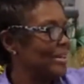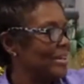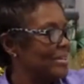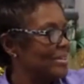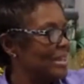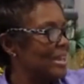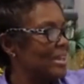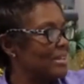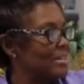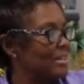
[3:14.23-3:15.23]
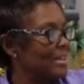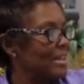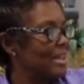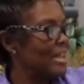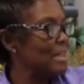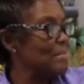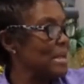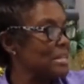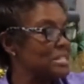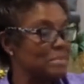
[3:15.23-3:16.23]
Then he
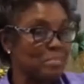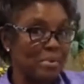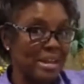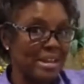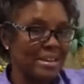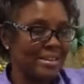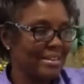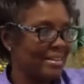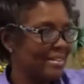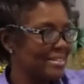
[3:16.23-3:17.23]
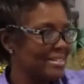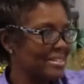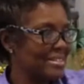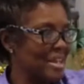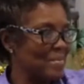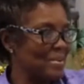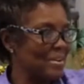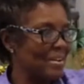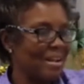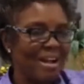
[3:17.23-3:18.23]
made spring, summer,
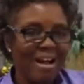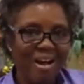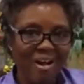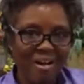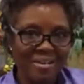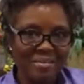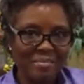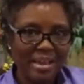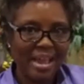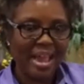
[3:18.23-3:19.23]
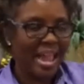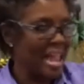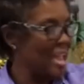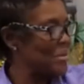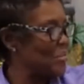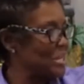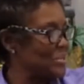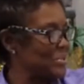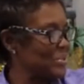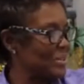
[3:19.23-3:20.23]
autumn, and
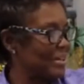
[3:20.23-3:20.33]
winter.